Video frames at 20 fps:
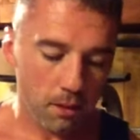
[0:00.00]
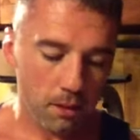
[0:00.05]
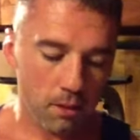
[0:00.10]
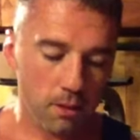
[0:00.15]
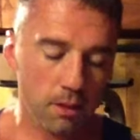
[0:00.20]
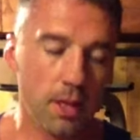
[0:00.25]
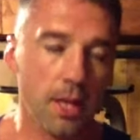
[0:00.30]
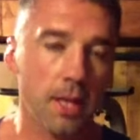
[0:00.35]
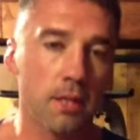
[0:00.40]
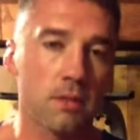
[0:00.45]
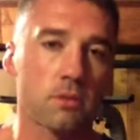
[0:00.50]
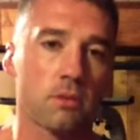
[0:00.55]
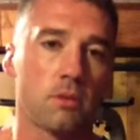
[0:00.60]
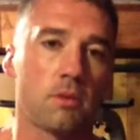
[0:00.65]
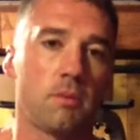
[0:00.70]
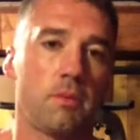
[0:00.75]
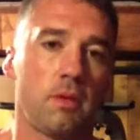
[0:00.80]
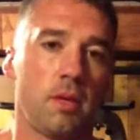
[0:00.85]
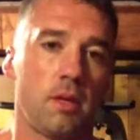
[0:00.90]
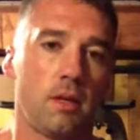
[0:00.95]

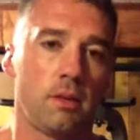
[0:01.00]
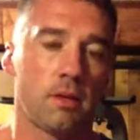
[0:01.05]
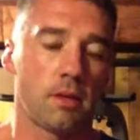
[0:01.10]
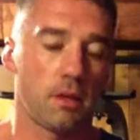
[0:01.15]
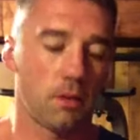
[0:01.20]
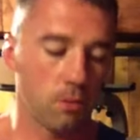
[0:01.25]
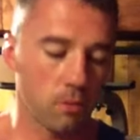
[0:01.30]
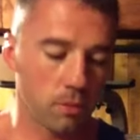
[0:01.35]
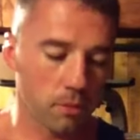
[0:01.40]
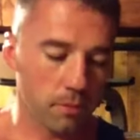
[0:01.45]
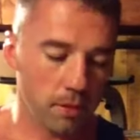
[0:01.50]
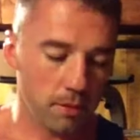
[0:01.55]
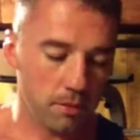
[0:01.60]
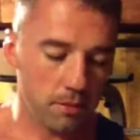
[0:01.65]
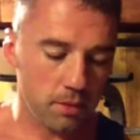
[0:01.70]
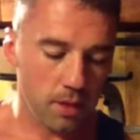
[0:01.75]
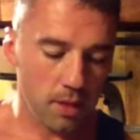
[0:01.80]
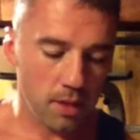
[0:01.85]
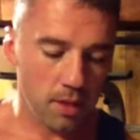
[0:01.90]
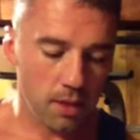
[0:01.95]
The third warm-up
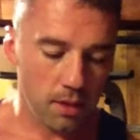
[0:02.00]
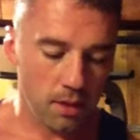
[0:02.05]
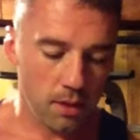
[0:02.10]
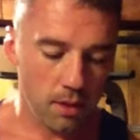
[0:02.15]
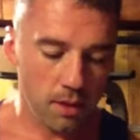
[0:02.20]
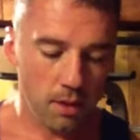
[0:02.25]
set,